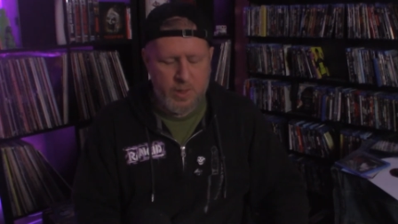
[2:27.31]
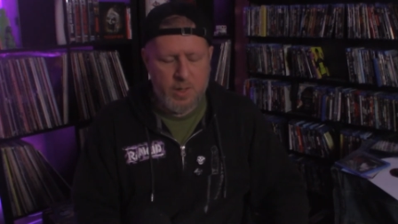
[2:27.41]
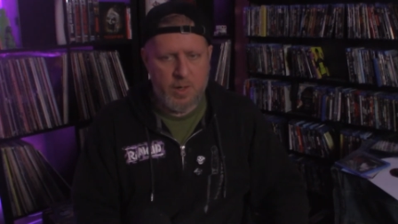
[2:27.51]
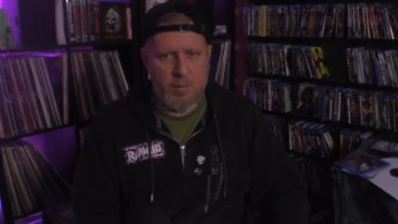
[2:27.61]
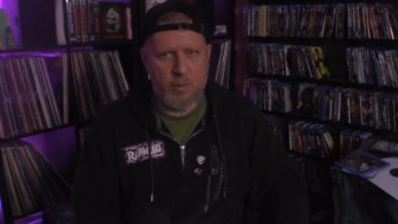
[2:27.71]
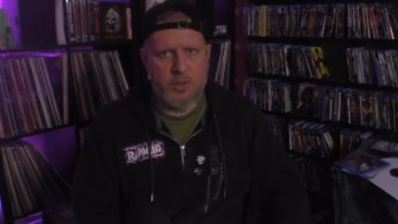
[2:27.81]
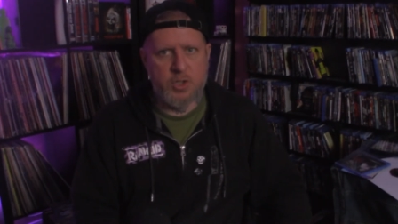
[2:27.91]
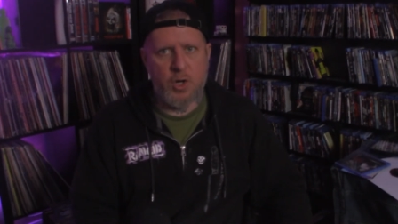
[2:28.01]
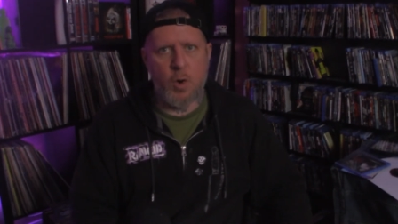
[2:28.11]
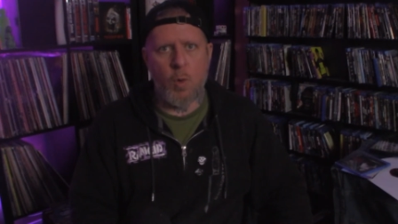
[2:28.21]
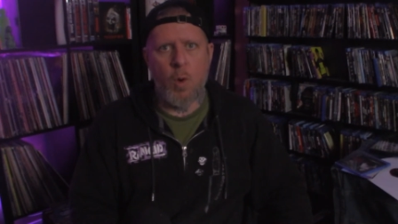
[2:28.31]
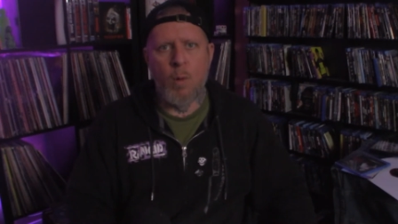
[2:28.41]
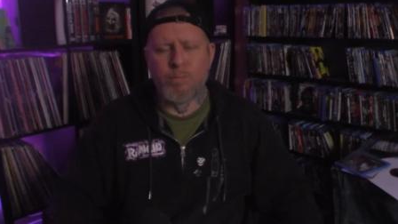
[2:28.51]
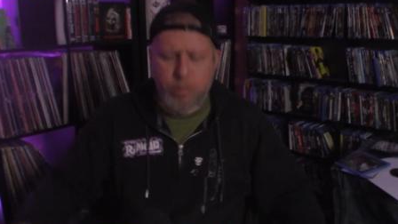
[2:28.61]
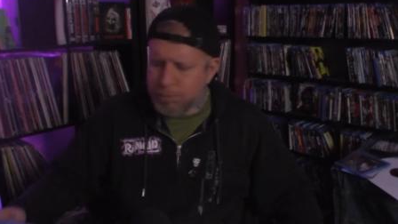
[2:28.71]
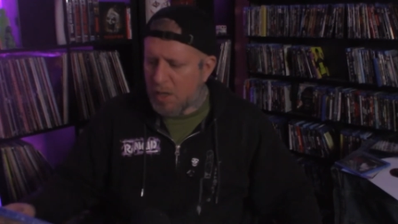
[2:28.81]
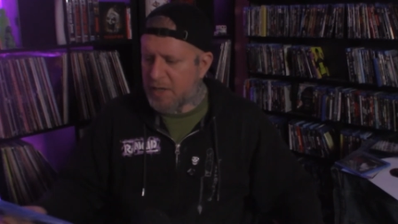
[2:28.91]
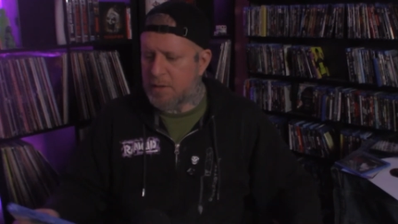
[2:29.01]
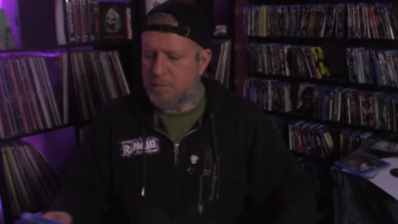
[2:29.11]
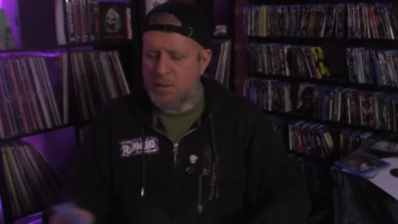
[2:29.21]
Number two.
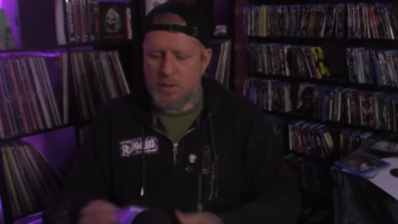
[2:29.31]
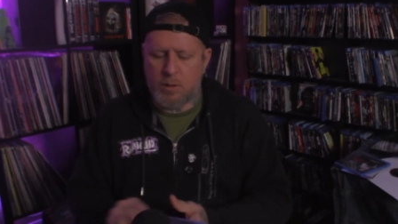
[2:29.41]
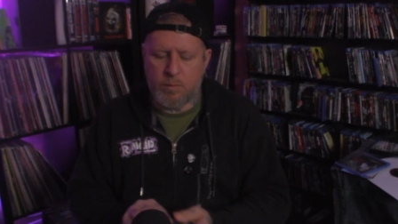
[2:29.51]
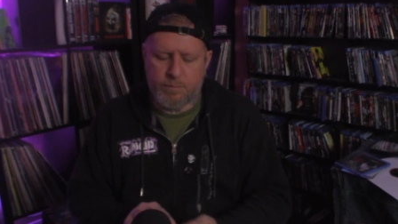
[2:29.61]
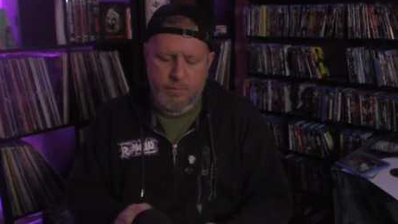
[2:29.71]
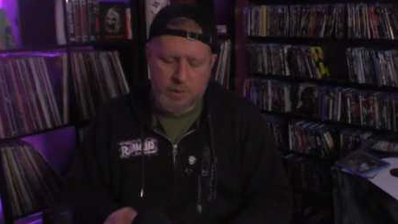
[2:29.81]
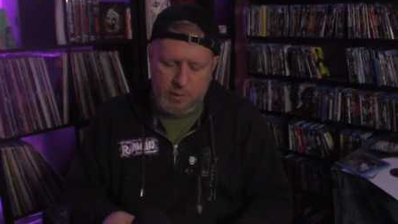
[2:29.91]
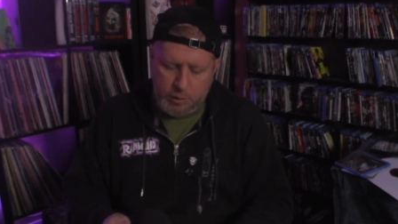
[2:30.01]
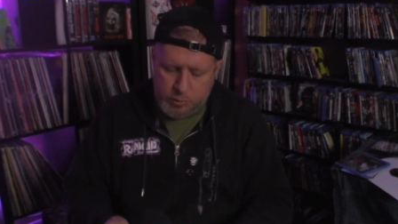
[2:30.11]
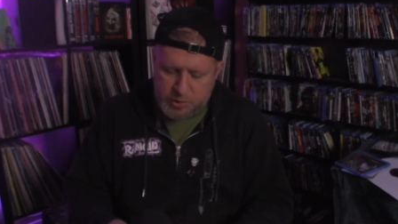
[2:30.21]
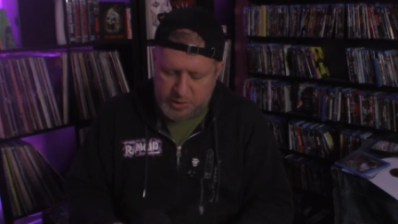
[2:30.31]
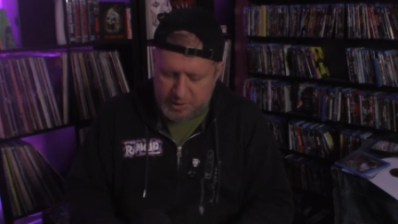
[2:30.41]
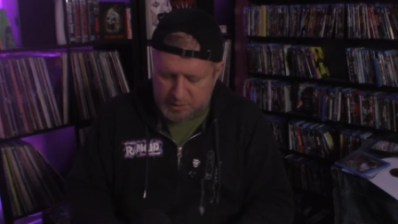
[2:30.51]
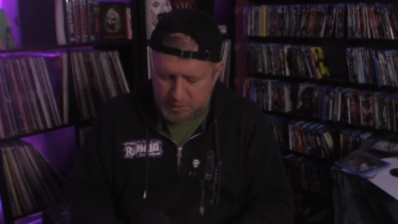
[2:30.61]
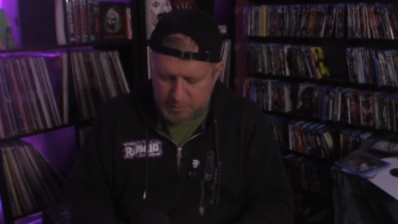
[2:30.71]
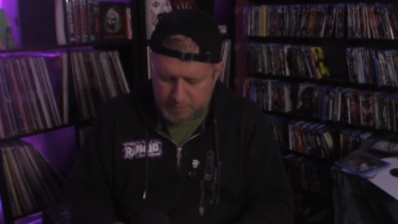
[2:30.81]
Blam! Uh-oh. Loose disc.